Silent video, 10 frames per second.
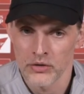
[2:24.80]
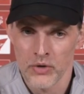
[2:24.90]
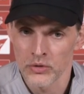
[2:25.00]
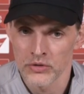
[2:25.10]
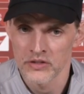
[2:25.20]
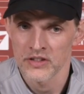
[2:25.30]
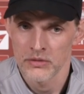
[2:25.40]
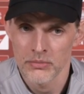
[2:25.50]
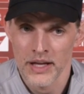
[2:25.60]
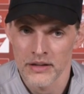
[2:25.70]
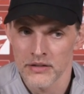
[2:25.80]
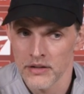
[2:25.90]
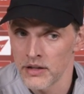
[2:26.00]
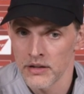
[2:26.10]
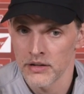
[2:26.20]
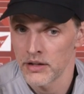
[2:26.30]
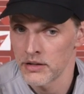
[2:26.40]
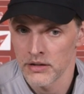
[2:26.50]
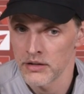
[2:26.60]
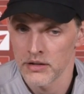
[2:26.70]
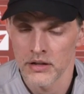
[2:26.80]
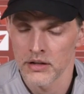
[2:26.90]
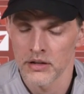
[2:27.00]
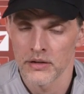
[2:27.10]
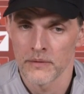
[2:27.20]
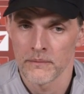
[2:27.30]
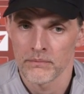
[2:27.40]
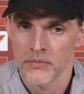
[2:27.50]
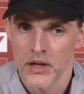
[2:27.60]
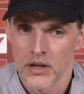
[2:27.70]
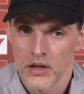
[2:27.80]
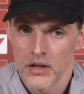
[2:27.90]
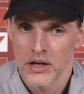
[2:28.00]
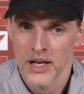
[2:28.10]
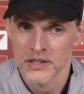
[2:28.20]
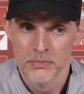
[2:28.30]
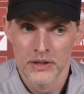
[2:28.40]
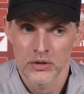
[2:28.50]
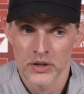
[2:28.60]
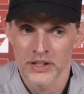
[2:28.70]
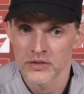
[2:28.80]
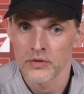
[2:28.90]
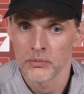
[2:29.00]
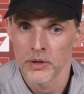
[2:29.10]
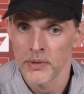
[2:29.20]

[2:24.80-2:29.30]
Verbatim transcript: around the team and, and, and uh, last but not least from the